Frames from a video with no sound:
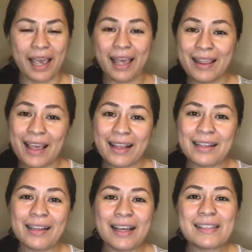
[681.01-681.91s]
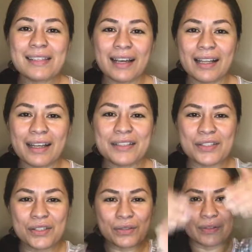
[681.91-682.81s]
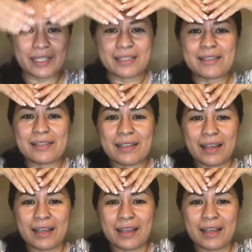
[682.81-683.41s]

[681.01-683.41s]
And then the last thing I like to do is